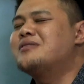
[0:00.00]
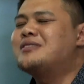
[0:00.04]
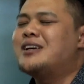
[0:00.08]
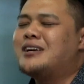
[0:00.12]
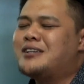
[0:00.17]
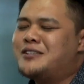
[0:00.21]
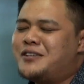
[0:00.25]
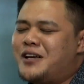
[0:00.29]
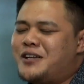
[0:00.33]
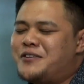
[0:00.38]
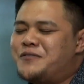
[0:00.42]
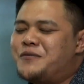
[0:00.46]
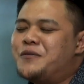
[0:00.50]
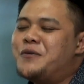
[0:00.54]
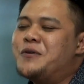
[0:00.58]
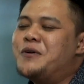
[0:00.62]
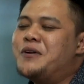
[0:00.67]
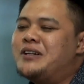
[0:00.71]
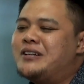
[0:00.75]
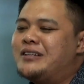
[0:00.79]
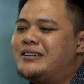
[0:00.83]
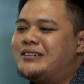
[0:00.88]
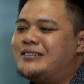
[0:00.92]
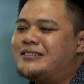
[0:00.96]

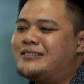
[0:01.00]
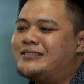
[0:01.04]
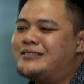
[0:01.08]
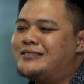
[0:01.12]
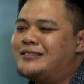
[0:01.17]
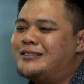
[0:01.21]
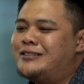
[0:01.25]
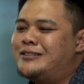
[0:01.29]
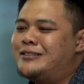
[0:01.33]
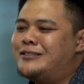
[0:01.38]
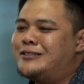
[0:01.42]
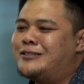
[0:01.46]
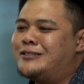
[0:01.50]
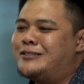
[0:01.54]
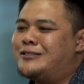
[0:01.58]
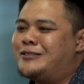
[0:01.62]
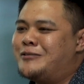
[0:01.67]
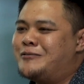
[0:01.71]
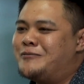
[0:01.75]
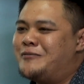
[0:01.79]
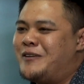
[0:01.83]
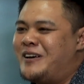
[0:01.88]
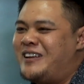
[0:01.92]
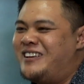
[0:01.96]
Successful is
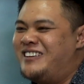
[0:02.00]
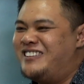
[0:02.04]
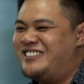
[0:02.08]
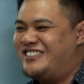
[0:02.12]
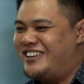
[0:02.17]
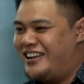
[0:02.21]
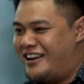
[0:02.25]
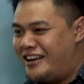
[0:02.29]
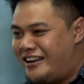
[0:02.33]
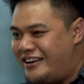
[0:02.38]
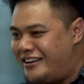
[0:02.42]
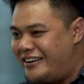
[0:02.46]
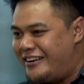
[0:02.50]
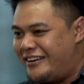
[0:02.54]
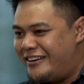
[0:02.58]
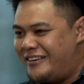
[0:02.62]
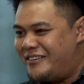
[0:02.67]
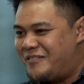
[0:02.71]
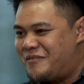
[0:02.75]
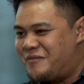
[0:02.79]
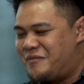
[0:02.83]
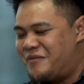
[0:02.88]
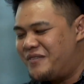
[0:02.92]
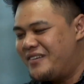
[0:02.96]
a very generic.
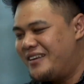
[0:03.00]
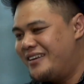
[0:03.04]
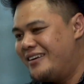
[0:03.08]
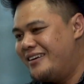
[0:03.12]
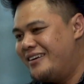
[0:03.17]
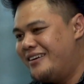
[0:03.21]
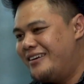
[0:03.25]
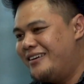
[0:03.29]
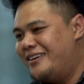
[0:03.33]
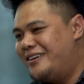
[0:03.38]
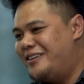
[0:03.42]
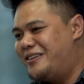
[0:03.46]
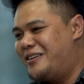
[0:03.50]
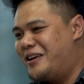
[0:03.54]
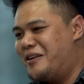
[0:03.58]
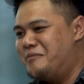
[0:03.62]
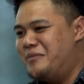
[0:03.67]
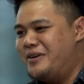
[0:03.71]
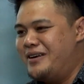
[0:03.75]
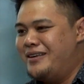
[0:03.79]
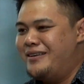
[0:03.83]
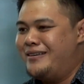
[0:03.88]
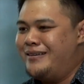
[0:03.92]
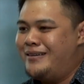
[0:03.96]
It can
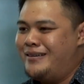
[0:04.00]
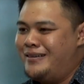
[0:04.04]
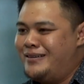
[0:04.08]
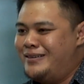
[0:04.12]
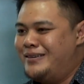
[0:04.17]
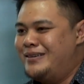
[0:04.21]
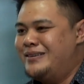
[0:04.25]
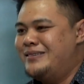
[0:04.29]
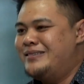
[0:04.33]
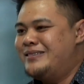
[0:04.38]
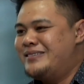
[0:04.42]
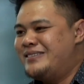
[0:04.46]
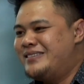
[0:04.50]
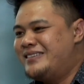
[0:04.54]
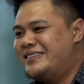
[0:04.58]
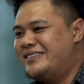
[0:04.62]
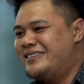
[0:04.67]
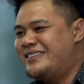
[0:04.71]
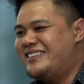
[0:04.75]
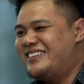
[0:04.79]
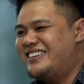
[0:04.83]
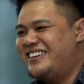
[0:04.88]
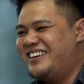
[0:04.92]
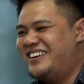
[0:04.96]
be in religious.
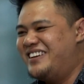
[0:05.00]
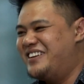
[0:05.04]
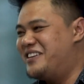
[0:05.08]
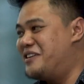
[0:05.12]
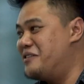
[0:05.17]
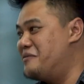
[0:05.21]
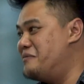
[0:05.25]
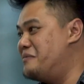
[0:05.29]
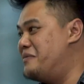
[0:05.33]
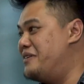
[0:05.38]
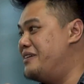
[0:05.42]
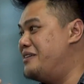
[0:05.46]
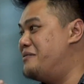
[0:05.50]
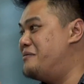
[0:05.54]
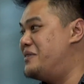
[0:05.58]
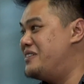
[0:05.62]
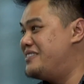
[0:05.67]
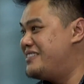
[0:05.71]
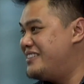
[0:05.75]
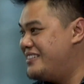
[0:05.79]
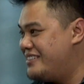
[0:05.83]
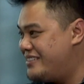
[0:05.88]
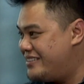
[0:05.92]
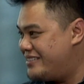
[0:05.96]
It can be in
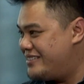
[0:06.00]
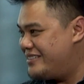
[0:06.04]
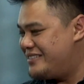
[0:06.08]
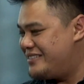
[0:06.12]
business.